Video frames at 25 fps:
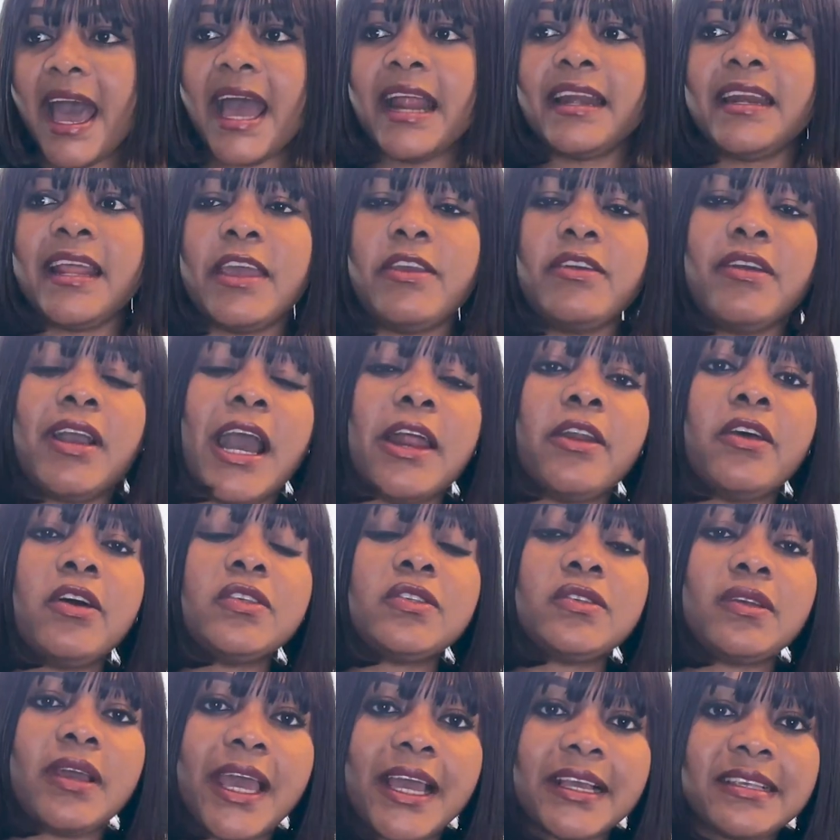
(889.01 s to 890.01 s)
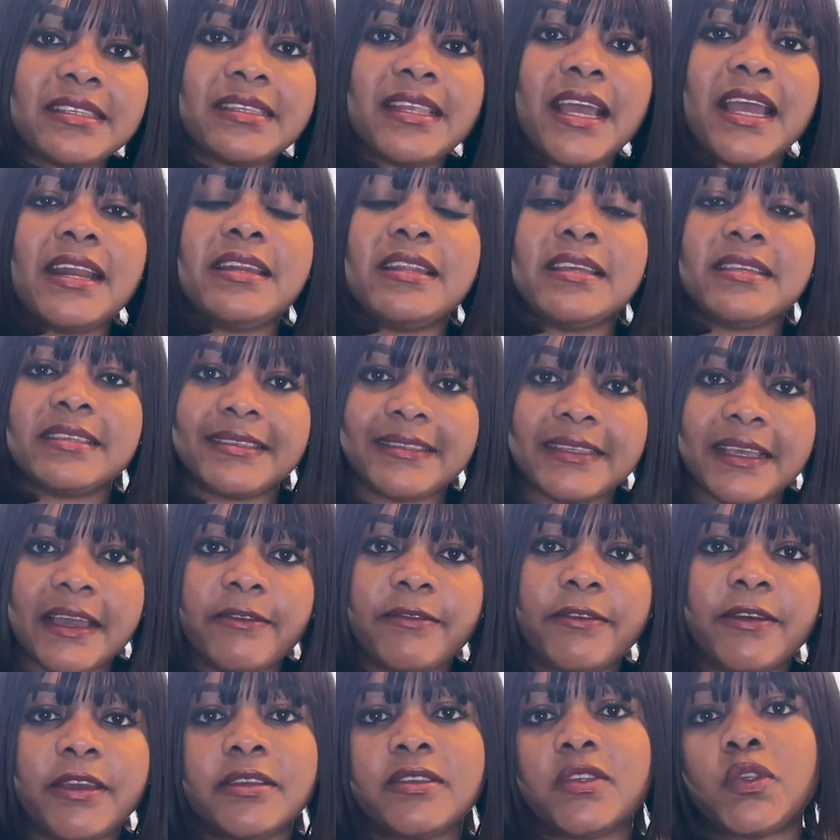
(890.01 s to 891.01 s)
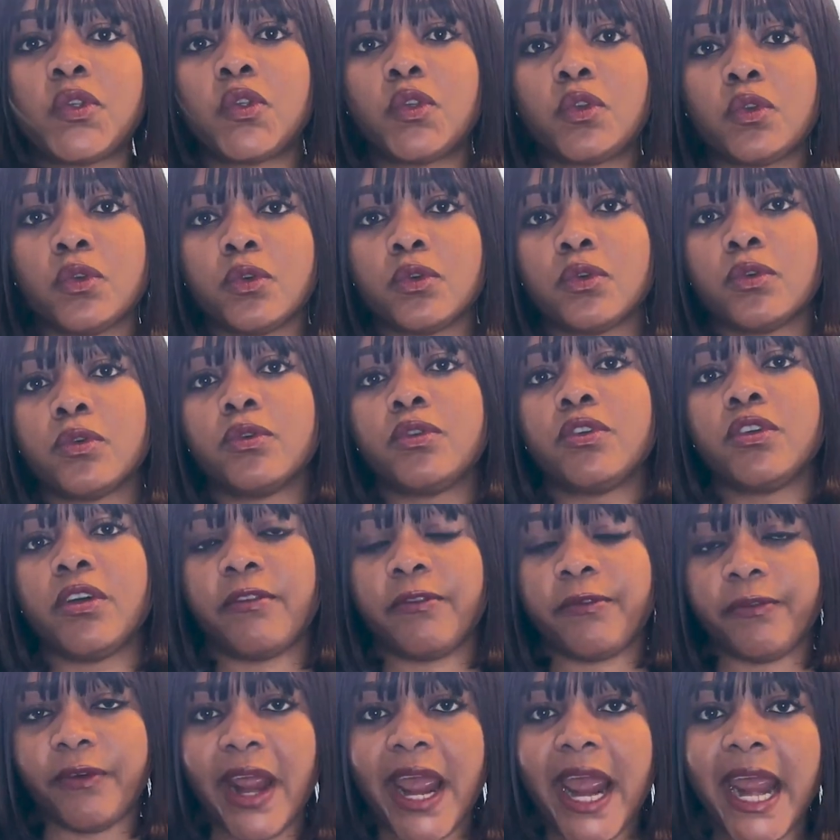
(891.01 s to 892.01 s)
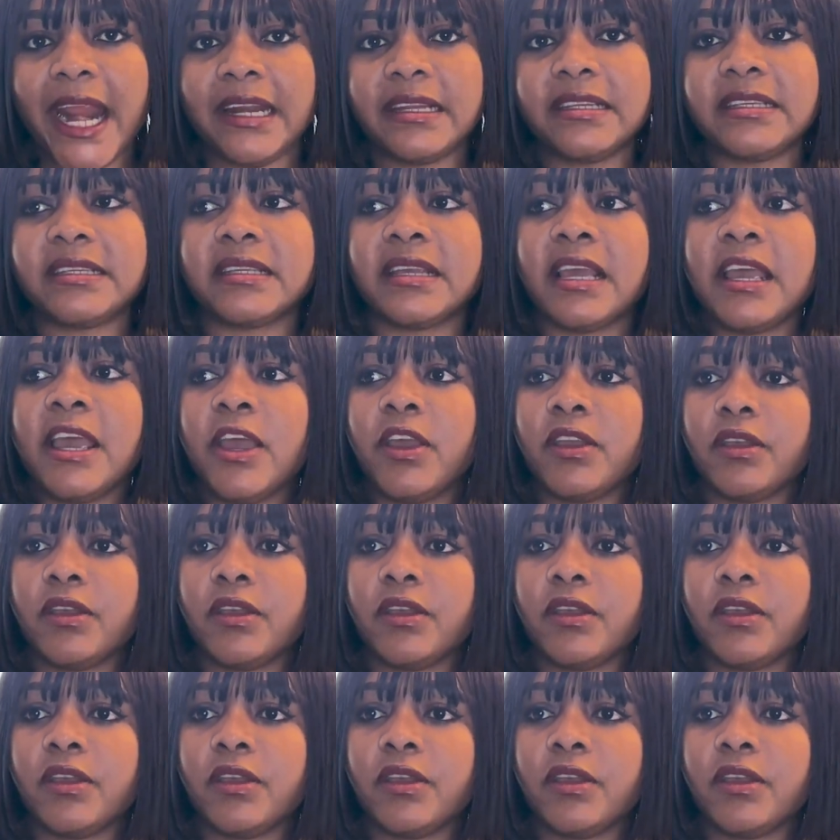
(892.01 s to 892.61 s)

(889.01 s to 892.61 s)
And then you can also extend this service to your friends,